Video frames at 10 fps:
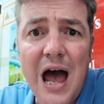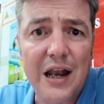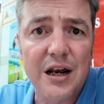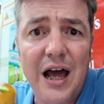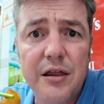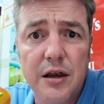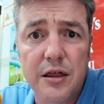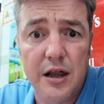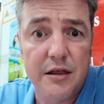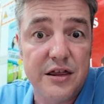had
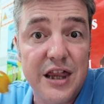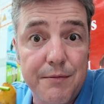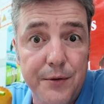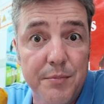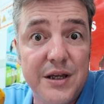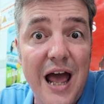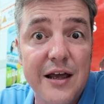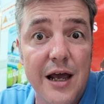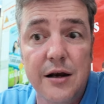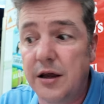licenses from
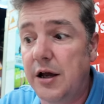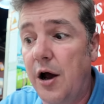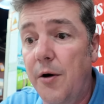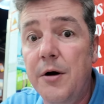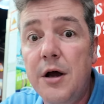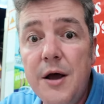decades ago.